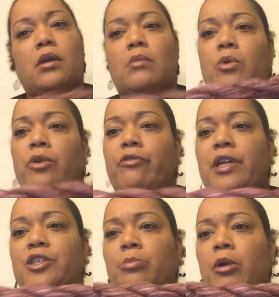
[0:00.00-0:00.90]
more
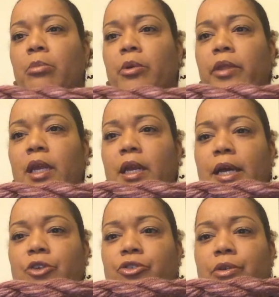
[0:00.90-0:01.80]
reddish purple than it
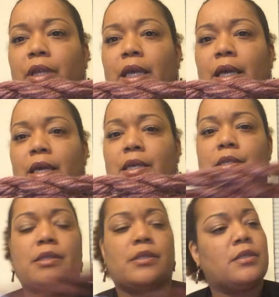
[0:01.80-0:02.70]
actually
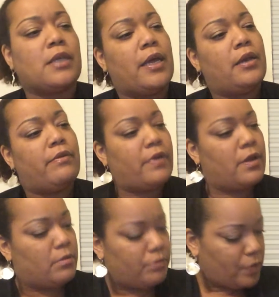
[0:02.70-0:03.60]
is. This is kind of
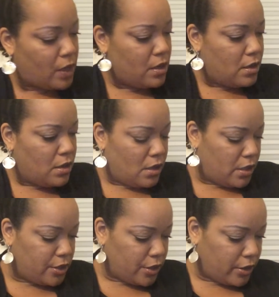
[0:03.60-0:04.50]
a
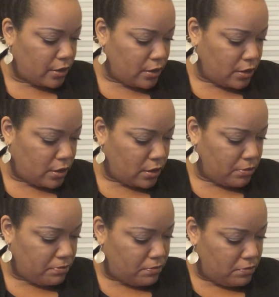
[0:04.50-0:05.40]
dark,
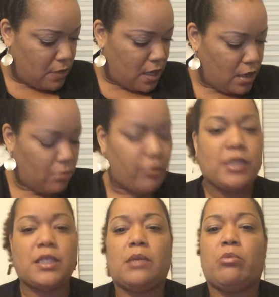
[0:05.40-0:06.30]
medium
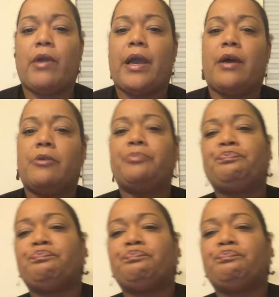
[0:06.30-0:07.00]
rusty brown.